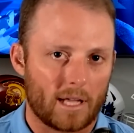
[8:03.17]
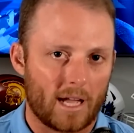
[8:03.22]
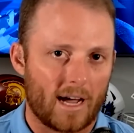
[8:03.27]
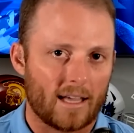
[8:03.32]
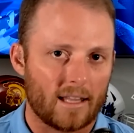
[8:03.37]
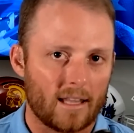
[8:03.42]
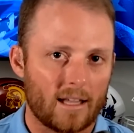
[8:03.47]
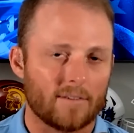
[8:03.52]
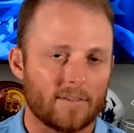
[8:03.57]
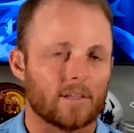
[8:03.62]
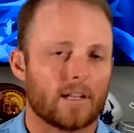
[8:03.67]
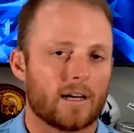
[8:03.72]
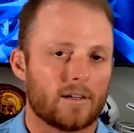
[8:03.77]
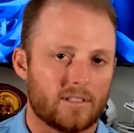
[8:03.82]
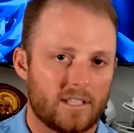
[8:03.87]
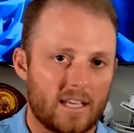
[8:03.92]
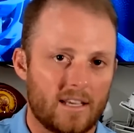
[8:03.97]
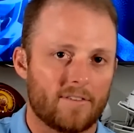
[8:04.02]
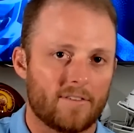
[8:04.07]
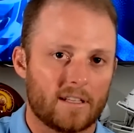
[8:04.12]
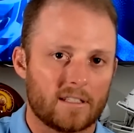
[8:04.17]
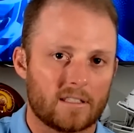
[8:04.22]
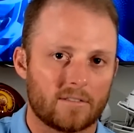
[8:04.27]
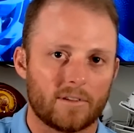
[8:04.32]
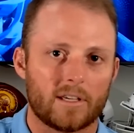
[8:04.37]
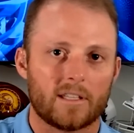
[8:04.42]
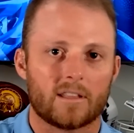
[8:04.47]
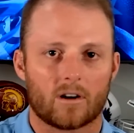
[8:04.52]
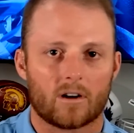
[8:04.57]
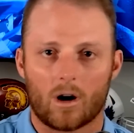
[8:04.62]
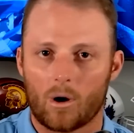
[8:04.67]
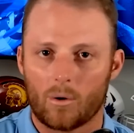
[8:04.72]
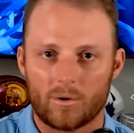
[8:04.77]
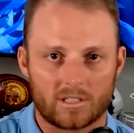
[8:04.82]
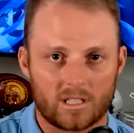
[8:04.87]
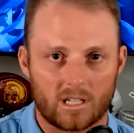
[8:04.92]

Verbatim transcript: high level. Now, defensively, they're always